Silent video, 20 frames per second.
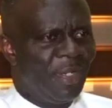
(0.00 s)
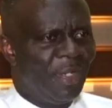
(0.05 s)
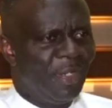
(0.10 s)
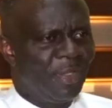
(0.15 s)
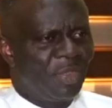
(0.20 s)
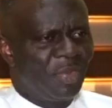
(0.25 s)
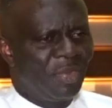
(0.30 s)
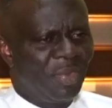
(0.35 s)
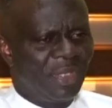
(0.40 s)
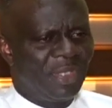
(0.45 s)

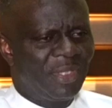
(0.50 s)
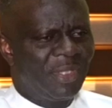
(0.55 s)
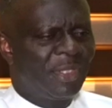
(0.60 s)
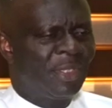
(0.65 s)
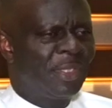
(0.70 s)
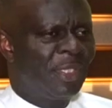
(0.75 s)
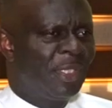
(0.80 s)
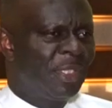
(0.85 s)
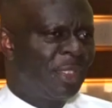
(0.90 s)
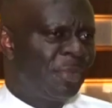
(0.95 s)
So what
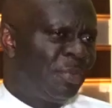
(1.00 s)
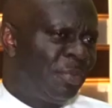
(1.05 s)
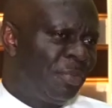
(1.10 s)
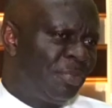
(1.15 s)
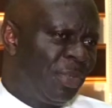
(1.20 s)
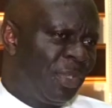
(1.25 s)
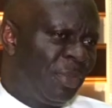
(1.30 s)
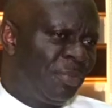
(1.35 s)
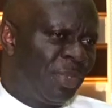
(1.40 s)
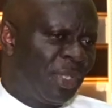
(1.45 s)
is this
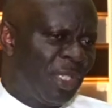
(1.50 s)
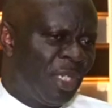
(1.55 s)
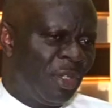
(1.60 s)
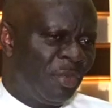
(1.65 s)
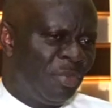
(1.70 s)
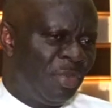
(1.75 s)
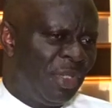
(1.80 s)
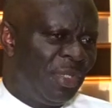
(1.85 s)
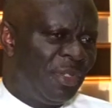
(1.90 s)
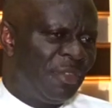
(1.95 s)
Peter
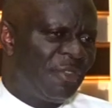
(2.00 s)
Obi